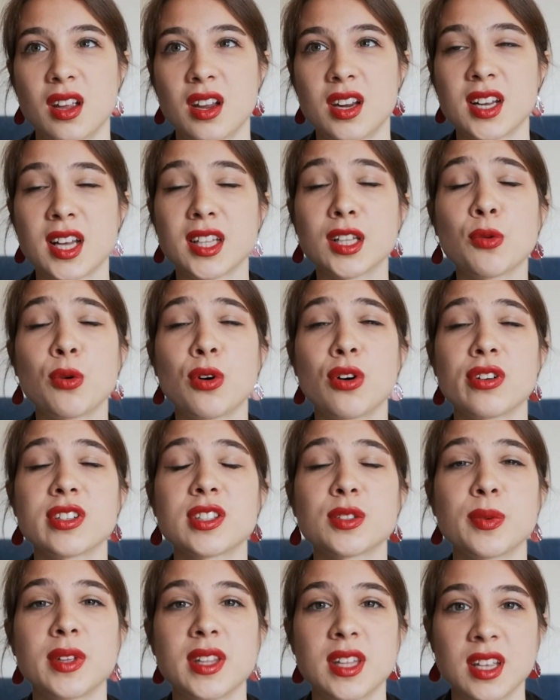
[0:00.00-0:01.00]
In other
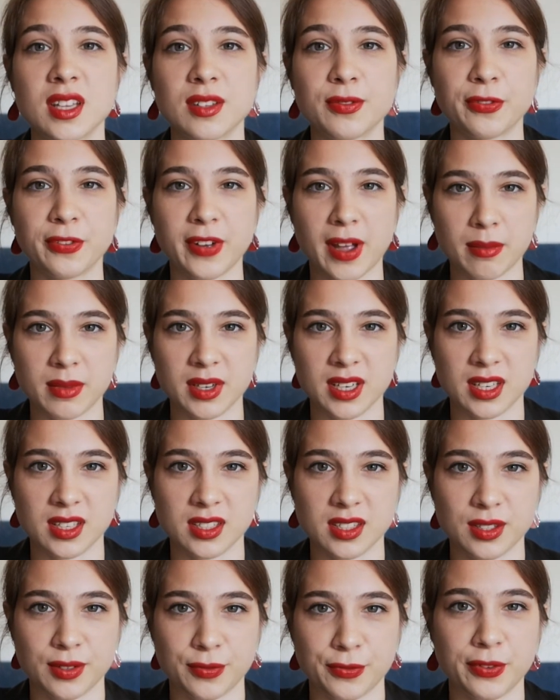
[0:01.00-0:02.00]
words, we need
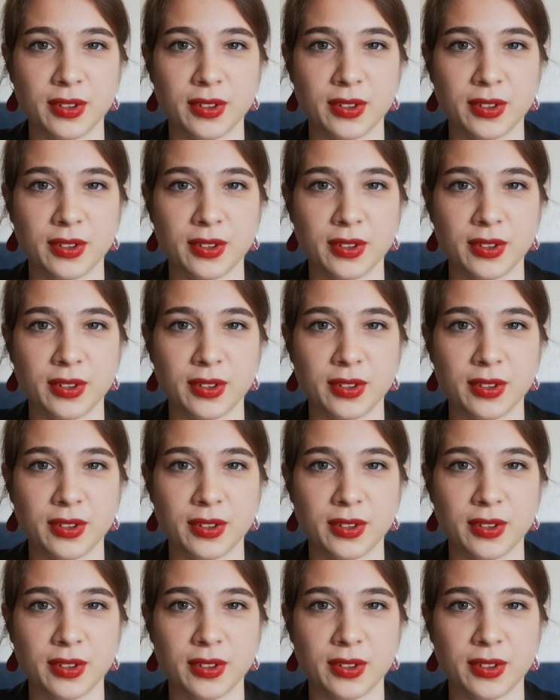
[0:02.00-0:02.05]
feminist